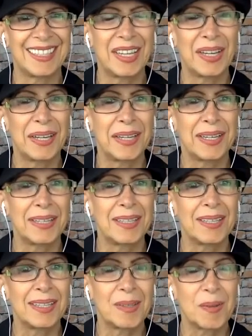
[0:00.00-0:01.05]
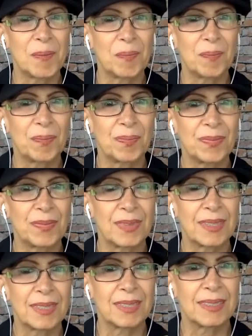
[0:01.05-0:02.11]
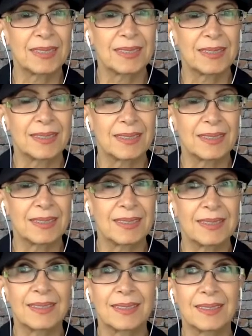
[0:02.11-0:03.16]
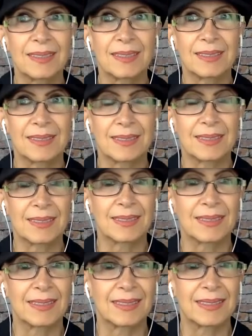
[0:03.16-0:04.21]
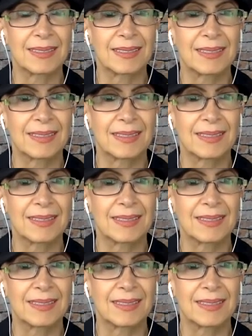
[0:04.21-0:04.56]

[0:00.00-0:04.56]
(not speaking)